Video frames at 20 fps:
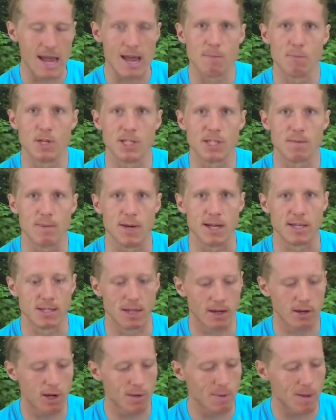inwards a bit.
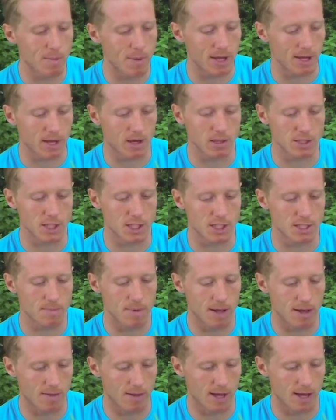So I've got to be a bit conscious
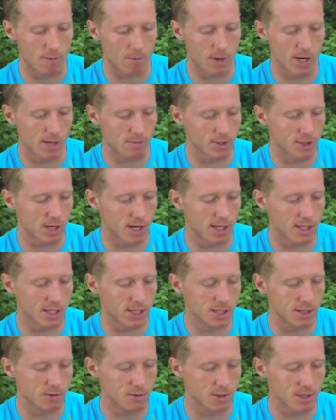about that when I'm trying to
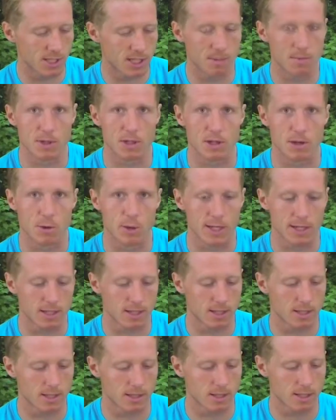do some of the quick
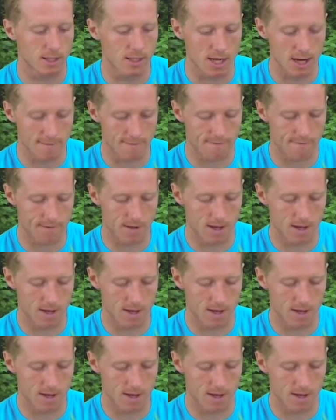stuff.